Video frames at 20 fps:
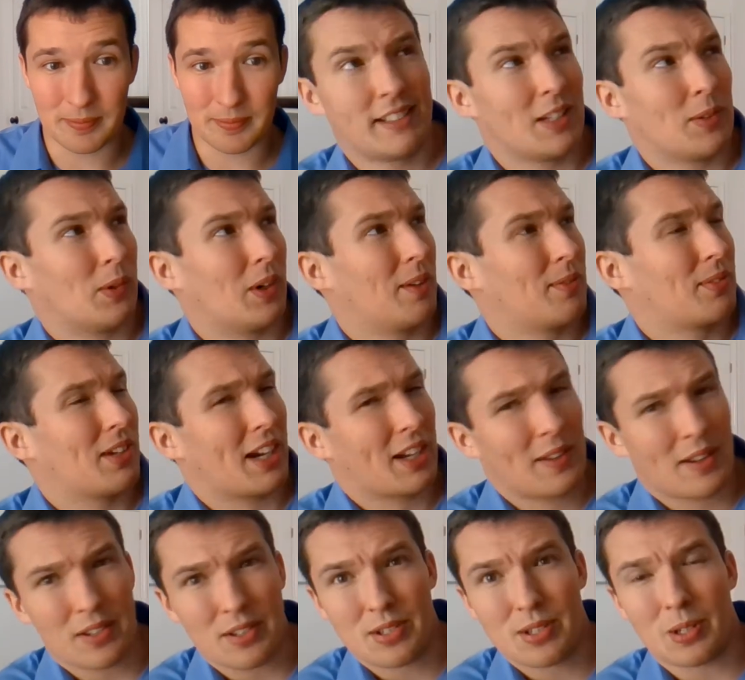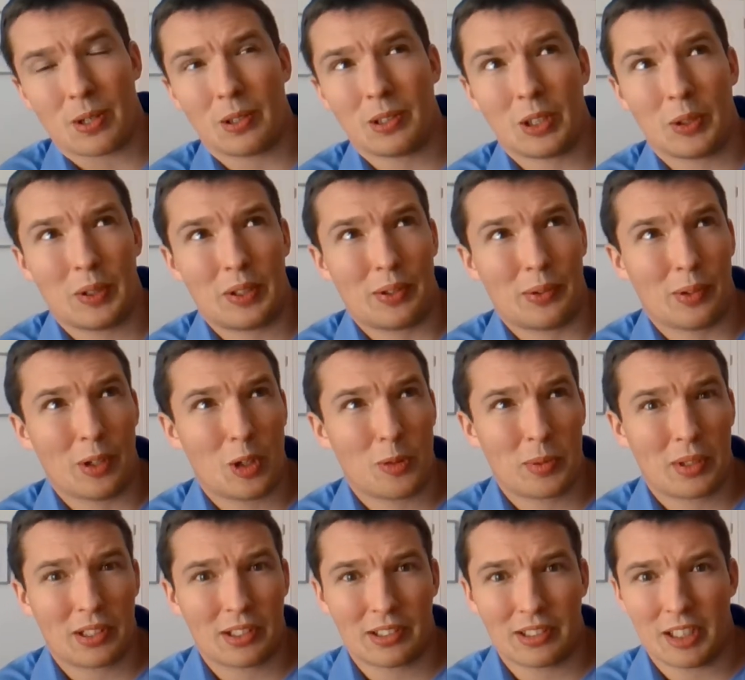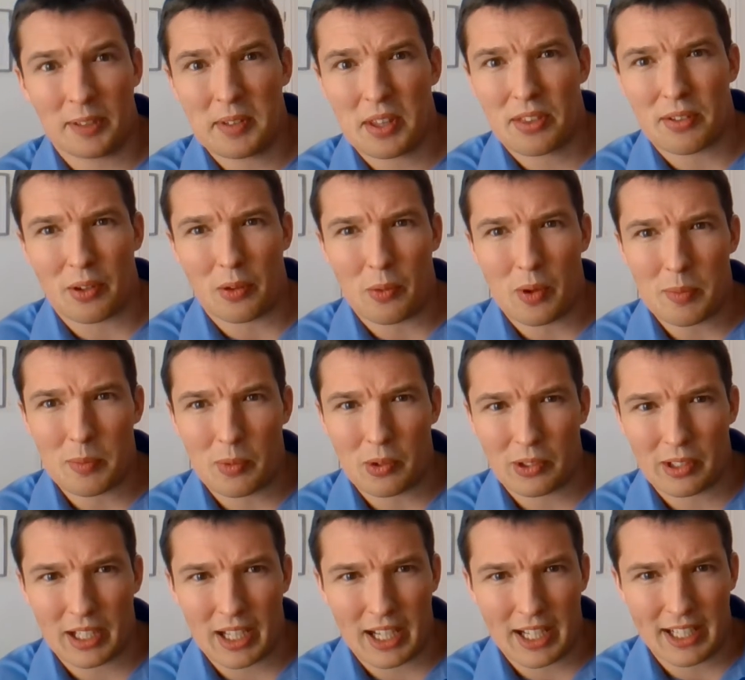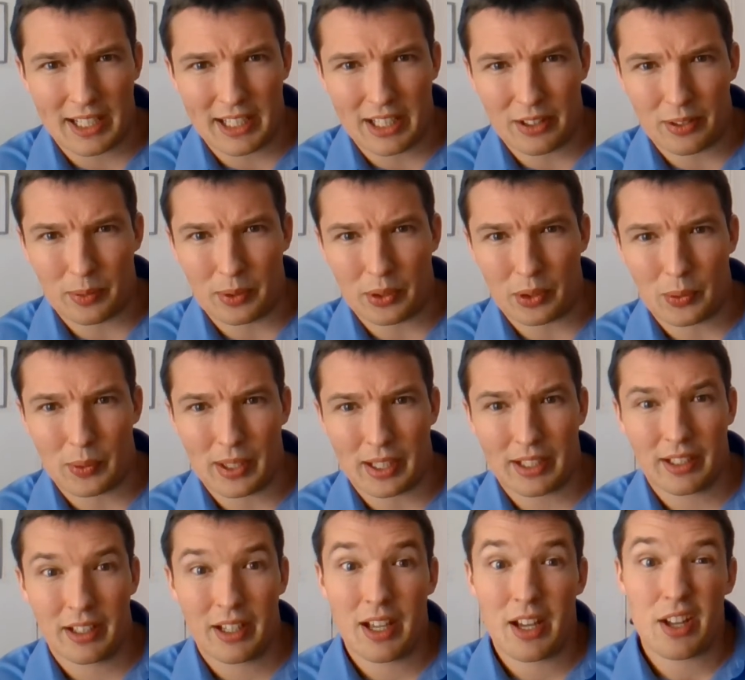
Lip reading: Let's see, while I'm talking about Solow and Romer, let me throw one more guy in here real quick.